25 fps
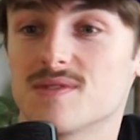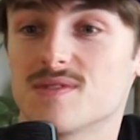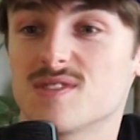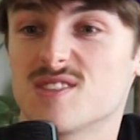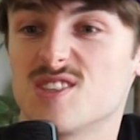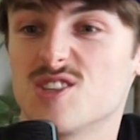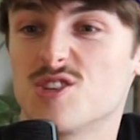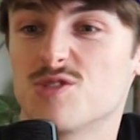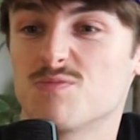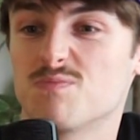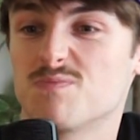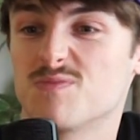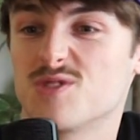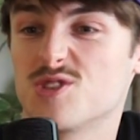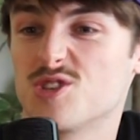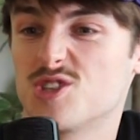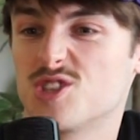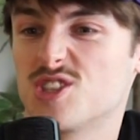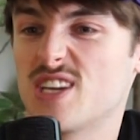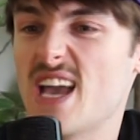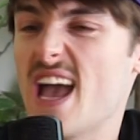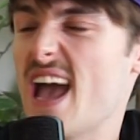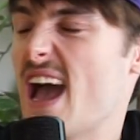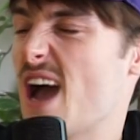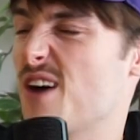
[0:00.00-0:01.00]
to sh to
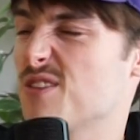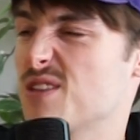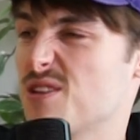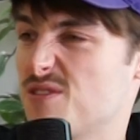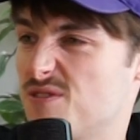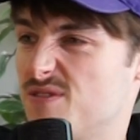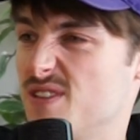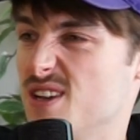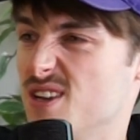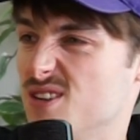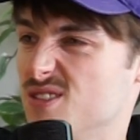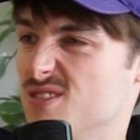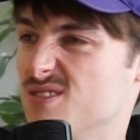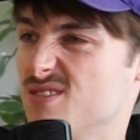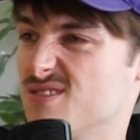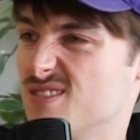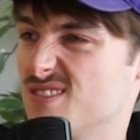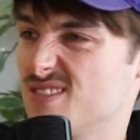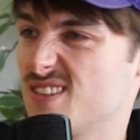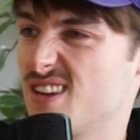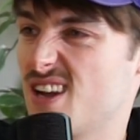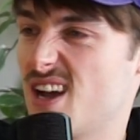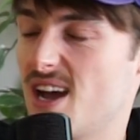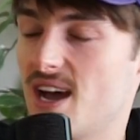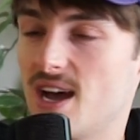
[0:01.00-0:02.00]
share how they feel.
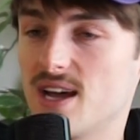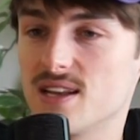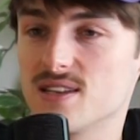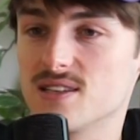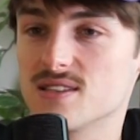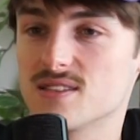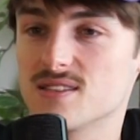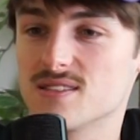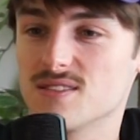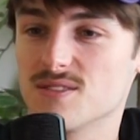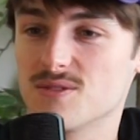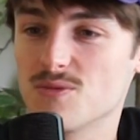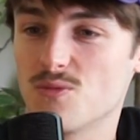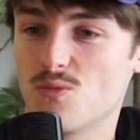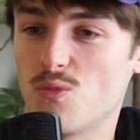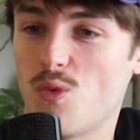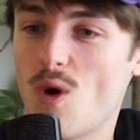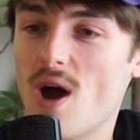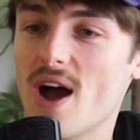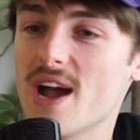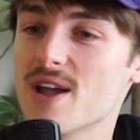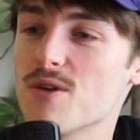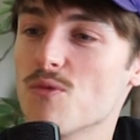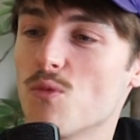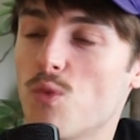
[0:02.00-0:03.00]
And yeah.
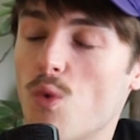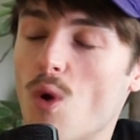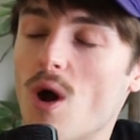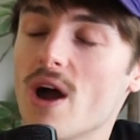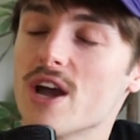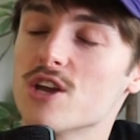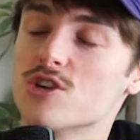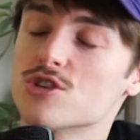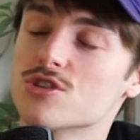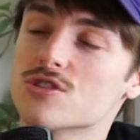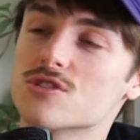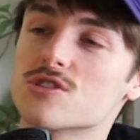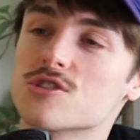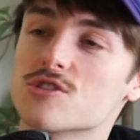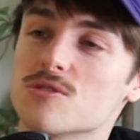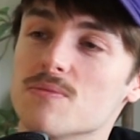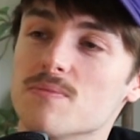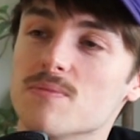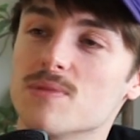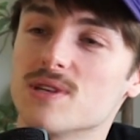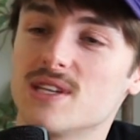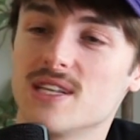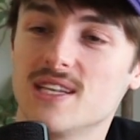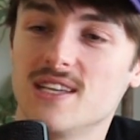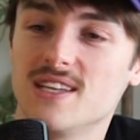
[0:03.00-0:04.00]
why why should
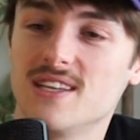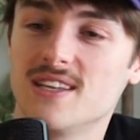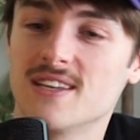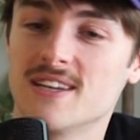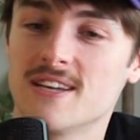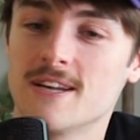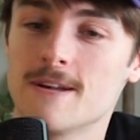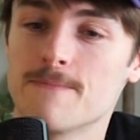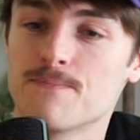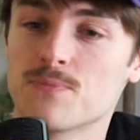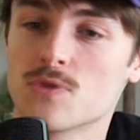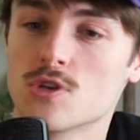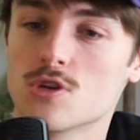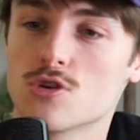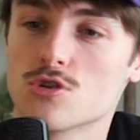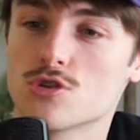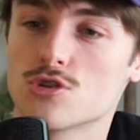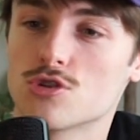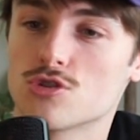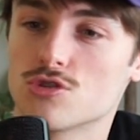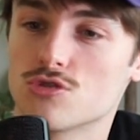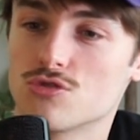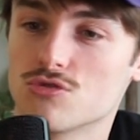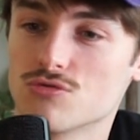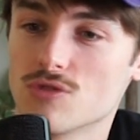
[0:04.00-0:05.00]
somebody
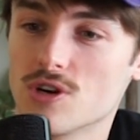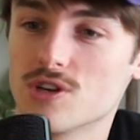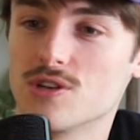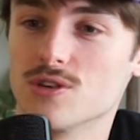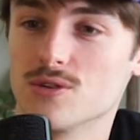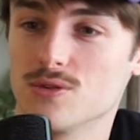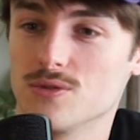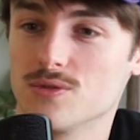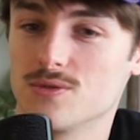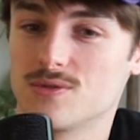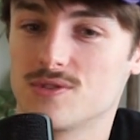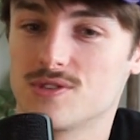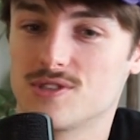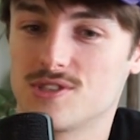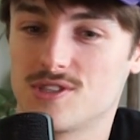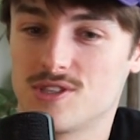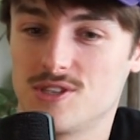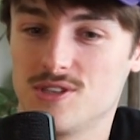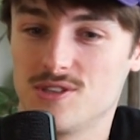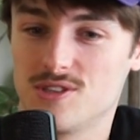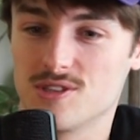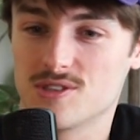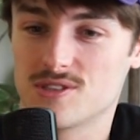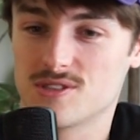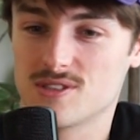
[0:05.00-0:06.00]
struggle
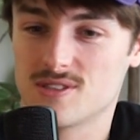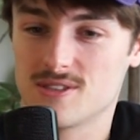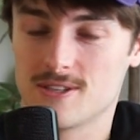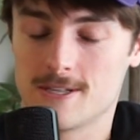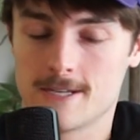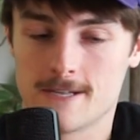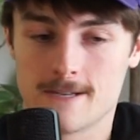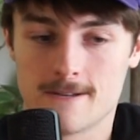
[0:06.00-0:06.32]
to just